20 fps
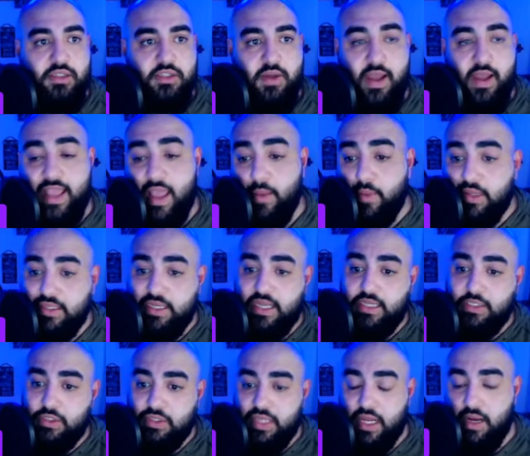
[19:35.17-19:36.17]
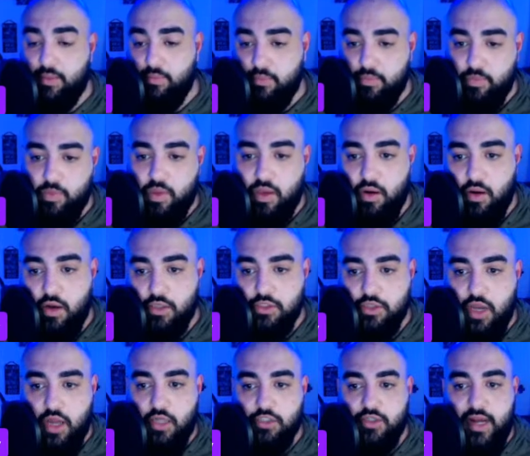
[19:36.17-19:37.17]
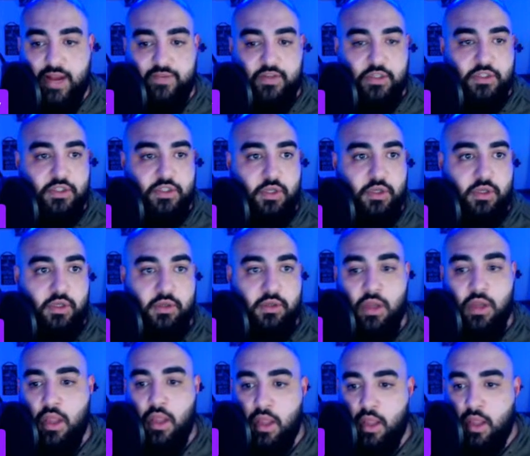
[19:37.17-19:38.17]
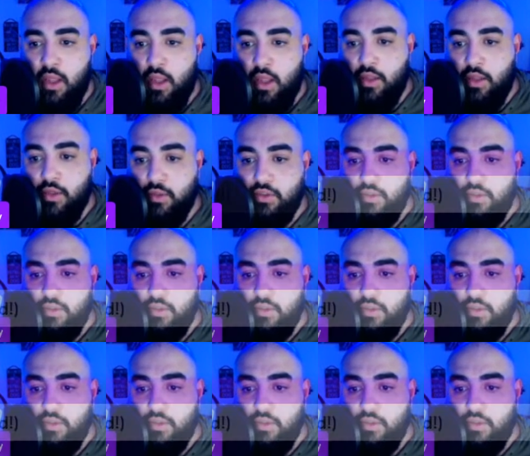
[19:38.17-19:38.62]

So I can't wait to get you set up here on Drafter so you can use